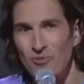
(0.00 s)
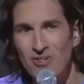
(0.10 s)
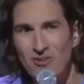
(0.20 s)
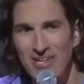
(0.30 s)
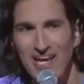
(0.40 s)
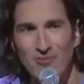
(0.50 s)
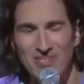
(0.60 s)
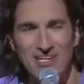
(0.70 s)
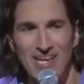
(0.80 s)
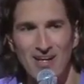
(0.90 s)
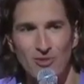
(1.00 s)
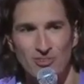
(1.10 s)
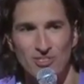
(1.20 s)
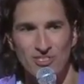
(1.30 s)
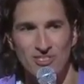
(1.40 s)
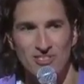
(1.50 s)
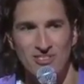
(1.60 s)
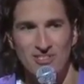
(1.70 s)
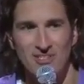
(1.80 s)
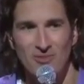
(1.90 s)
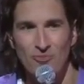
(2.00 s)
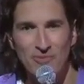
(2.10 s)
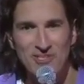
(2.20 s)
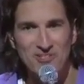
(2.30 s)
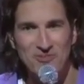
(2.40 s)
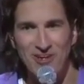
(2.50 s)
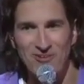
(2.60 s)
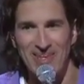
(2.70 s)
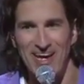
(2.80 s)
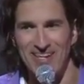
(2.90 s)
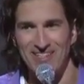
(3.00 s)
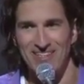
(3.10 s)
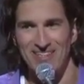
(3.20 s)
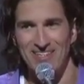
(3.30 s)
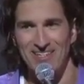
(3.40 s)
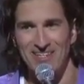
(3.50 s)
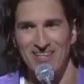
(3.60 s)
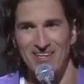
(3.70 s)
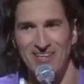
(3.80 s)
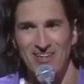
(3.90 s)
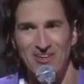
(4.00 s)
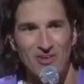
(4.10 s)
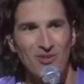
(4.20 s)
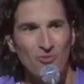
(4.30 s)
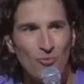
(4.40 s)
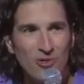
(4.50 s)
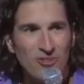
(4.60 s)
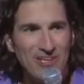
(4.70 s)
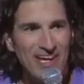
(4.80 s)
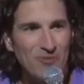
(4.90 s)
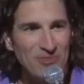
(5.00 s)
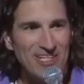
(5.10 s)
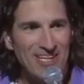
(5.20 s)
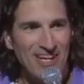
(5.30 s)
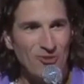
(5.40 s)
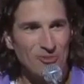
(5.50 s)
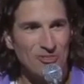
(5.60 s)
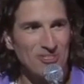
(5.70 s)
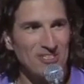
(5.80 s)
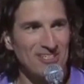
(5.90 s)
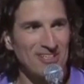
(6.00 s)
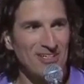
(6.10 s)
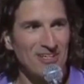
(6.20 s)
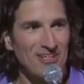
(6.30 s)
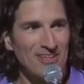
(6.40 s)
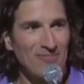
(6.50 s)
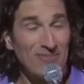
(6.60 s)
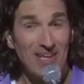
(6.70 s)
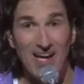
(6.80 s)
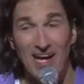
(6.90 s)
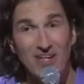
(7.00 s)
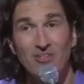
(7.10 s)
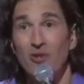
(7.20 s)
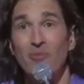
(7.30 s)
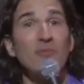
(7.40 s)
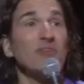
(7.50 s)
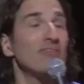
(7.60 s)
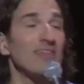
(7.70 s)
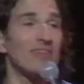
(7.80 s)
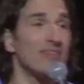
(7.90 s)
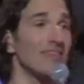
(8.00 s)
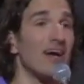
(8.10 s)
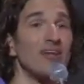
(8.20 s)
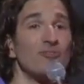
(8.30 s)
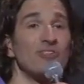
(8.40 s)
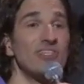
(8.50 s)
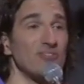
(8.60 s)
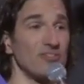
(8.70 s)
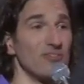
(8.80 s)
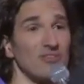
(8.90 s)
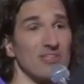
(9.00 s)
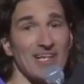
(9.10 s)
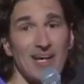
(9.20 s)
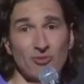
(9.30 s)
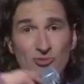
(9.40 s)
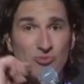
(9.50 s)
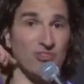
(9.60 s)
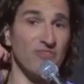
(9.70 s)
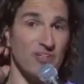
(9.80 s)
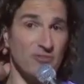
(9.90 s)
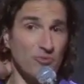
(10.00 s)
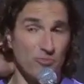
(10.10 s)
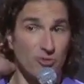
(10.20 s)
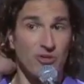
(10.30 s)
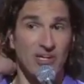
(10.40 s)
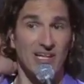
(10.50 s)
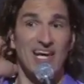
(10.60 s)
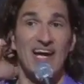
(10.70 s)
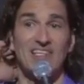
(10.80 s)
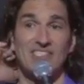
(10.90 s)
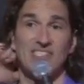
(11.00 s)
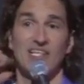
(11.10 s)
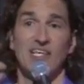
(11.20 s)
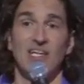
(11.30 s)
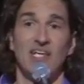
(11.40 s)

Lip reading: We're okay with the couch. Women don't know that. We're okay with the couch. I don't know, maybe 100 years ago, the couch was filled with broken glass